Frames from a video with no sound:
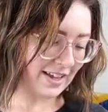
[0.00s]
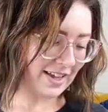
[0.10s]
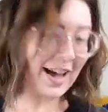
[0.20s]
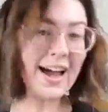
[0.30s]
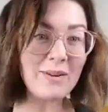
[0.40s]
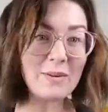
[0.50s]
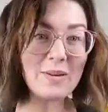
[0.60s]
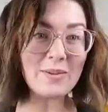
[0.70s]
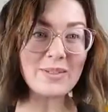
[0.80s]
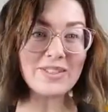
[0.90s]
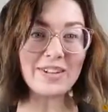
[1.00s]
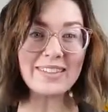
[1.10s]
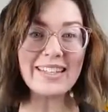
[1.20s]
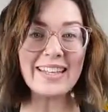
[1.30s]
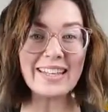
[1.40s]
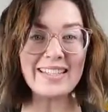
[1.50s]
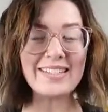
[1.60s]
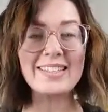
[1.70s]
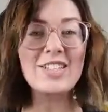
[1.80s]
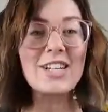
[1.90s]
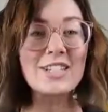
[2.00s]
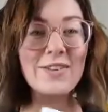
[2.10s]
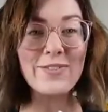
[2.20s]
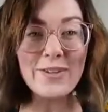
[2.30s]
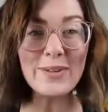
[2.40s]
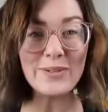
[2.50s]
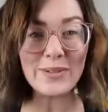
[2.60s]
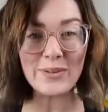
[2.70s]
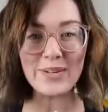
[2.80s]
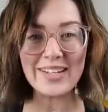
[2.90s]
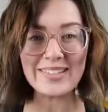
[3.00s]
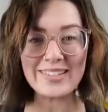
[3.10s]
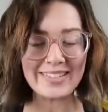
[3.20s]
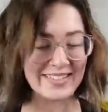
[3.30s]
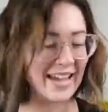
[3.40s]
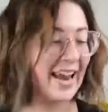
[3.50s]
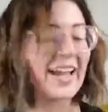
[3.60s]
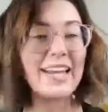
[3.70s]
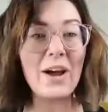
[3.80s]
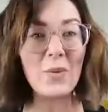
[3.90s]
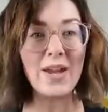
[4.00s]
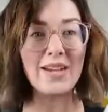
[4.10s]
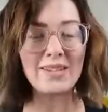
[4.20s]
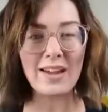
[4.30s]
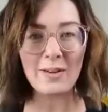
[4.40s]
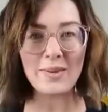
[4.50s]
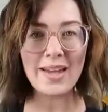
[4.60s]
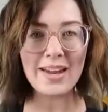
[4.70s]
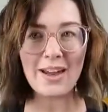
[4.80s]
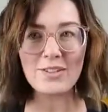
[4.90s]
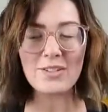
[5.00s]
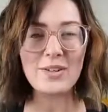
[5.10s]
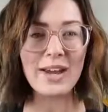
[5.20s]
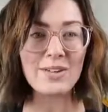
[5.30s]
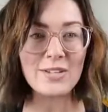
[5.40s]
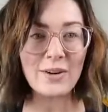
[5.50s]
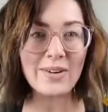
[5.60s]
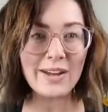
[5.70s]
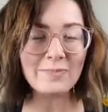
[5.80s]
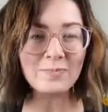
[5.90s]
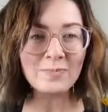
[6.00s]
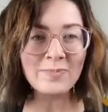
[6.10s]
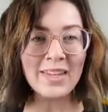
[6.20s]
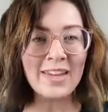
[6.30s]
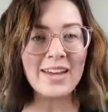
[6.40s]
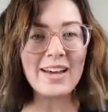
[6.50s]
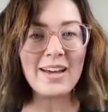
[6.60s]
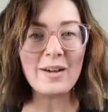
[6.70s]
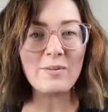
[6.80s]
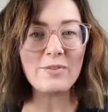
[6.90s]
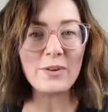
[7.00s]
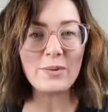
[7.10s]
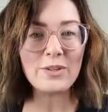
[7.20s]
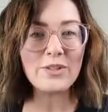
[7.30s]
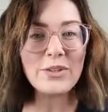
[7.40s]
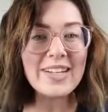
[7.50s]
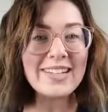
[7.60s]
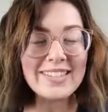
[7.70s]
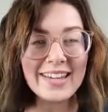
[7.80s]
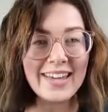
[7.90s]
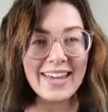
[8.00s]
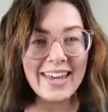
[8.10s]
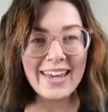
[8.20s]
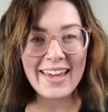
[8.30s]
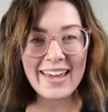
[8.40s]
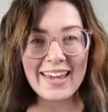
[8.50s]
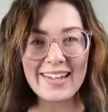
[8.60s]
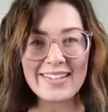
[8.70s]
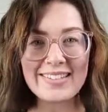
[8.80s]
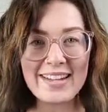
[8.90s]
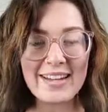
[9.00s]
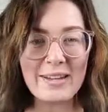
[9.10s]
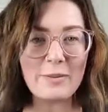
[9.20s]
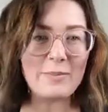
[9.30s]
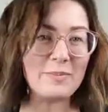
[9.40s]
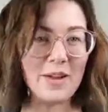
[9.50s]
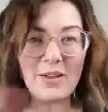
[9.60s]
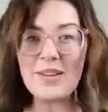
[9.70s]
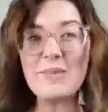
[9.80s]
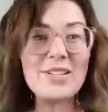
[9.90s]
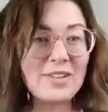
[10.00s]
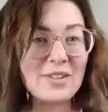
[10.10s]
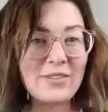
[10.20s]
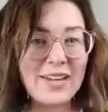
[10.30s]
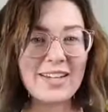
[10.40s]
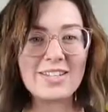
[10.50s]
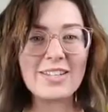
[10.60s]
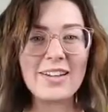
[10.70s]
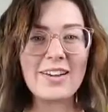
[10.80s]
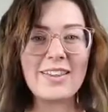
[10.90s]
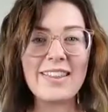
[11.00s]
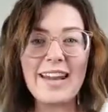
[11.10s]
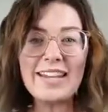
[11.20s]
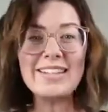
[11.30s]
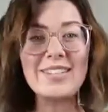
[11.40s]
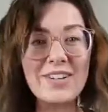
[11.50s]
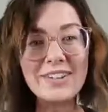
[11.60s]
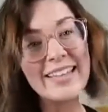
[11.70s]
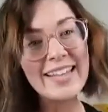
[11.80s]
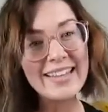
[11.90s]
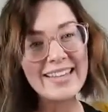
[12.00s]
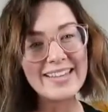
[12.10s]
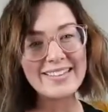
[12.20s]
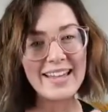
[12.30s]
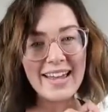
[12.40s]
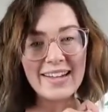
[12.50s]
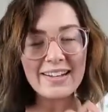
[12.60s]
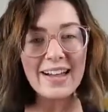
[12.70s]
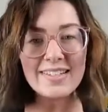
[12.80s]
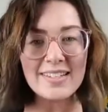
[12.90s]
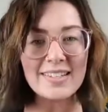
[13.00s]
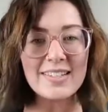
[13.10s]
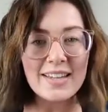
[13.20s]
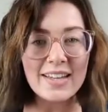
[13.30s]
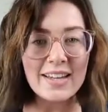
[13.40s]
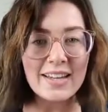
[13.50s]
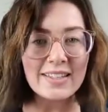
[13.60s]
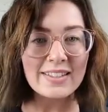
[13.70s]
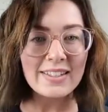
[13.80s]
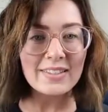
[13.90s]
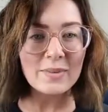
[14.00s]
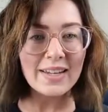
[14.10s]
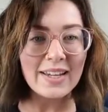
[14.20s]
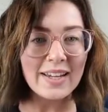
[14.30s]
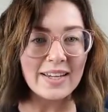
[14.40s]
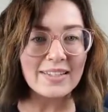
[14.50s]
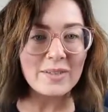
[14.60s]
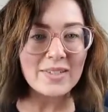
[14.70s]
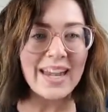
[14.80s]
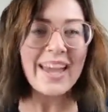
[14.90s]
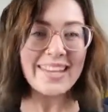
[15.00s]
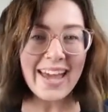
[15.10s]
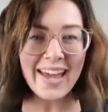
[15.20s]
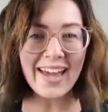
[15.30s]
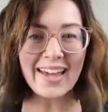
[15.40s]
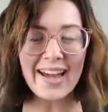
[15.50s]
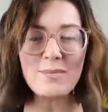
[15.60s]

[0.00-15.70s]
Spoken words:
I will be able to start leading these in just a few short weeks, and I cannot wait. I'll be headed out to Arizona for a retreat, and I'll get my certification there, and then I get to start leading these in classes. The last bit to come check. Yay!